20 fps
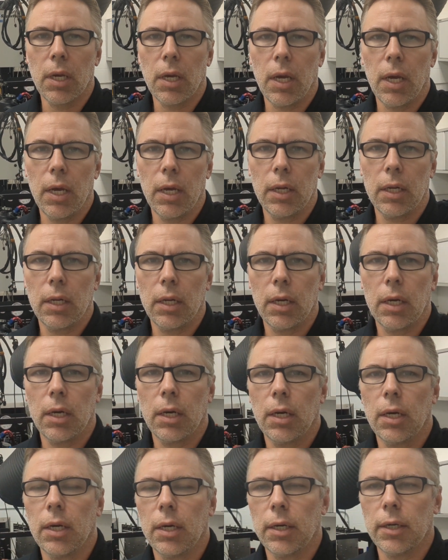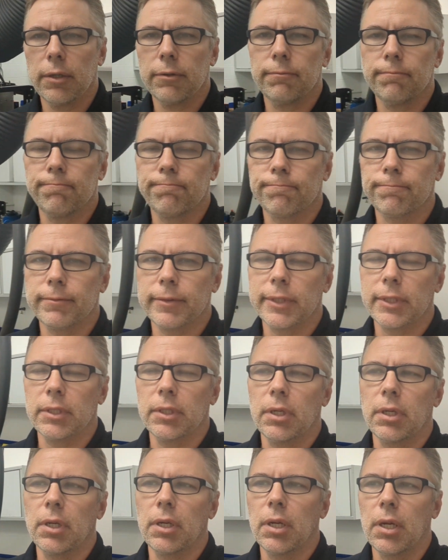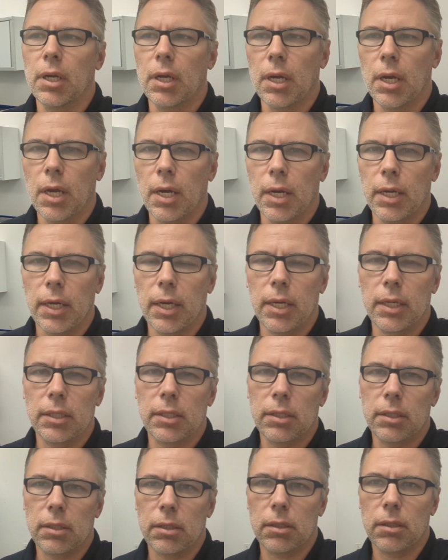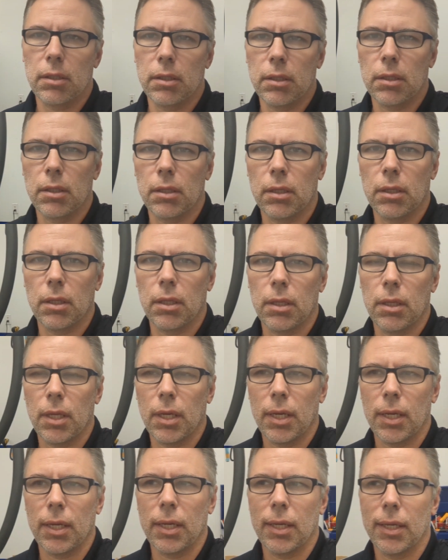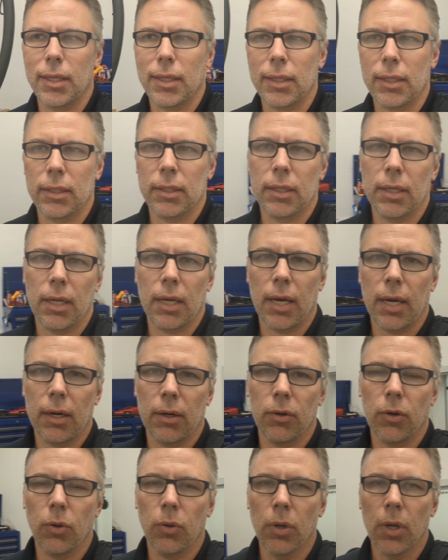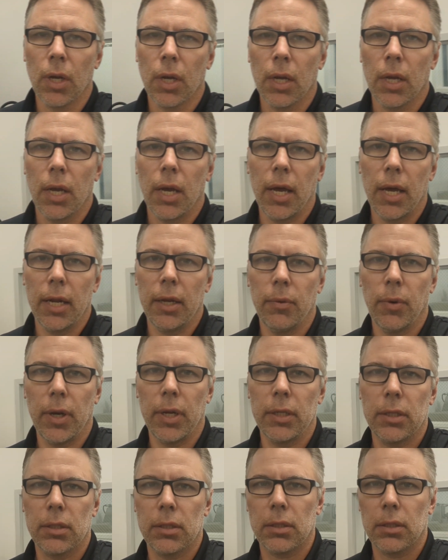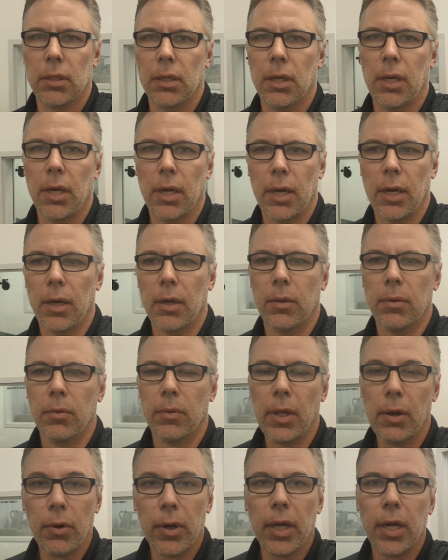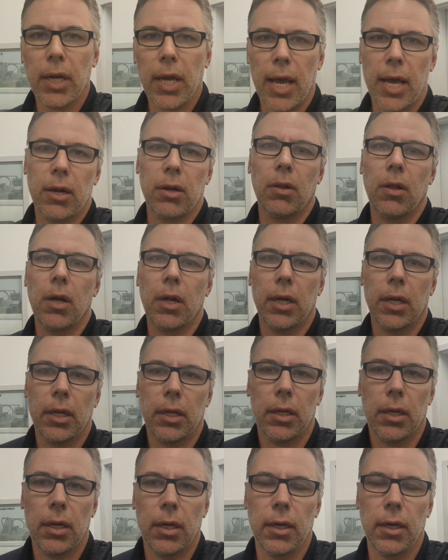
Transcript: And I guess, I don't know. Anyways, they were getting a handle on it.